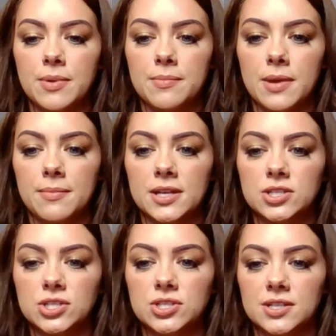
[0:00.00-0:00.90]
but maybe
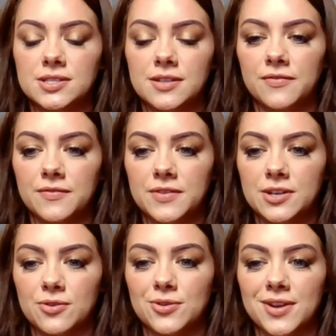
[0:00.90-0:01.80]
it's just the 50
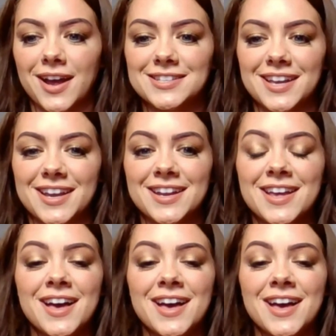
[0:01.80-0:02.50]
year old eyesight.